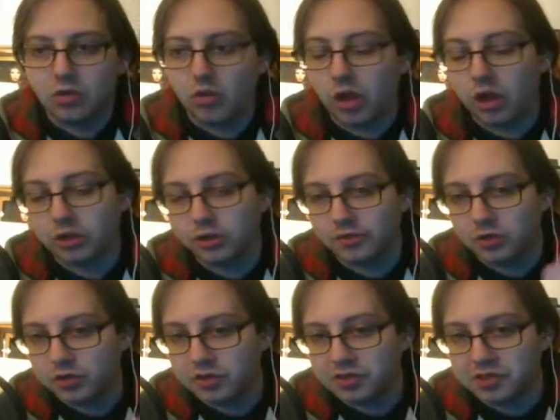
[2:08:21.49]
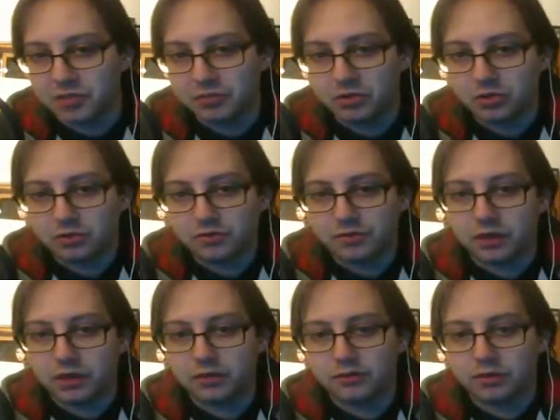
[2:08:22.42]
I'll give you an example
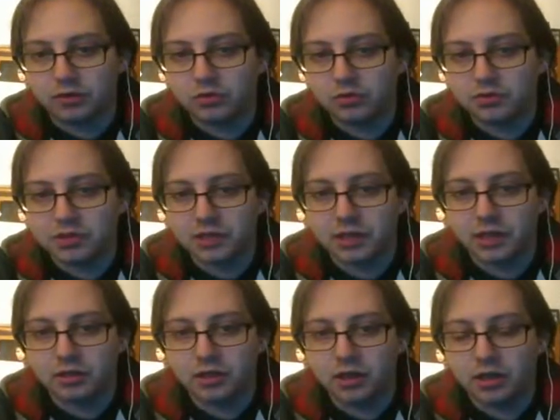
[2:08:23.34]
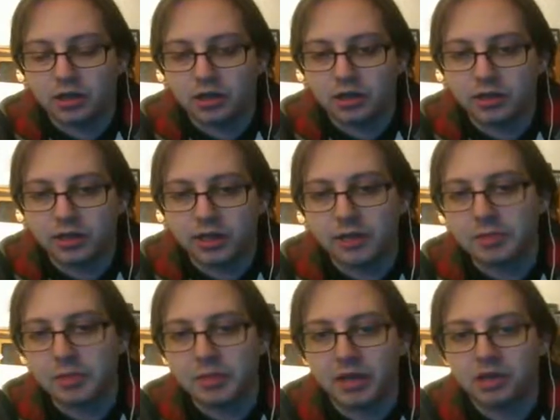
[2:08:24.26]
of who's an
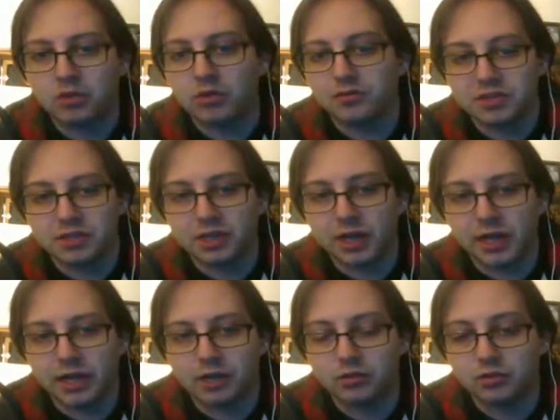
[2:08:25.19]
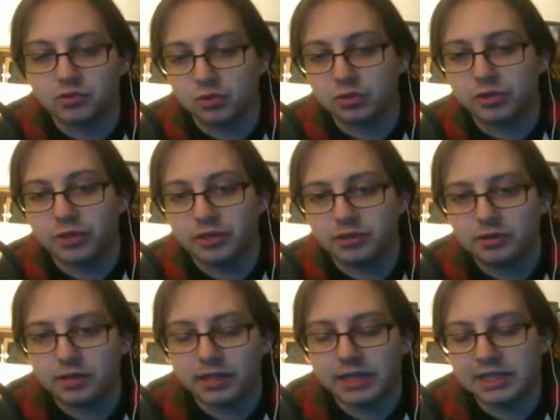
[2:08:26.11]
MMA UFC guy who's working,
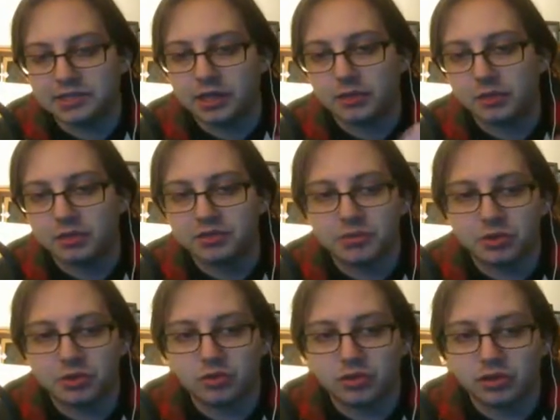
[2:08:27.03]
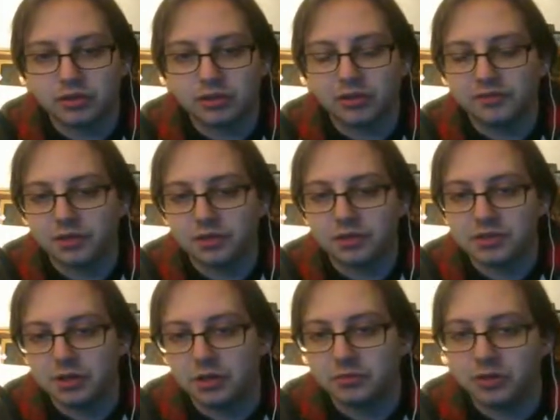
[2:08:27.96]
and that's an MLW with Filthy
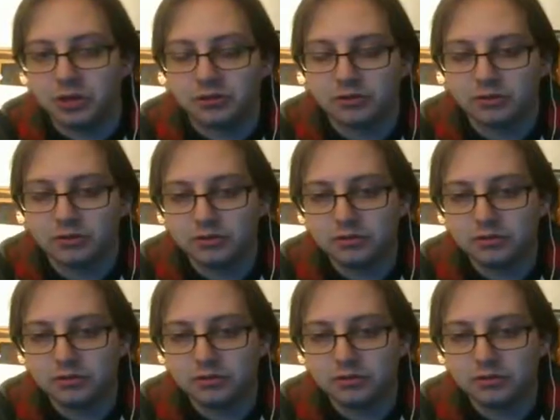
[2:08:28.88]
Tom Lawler.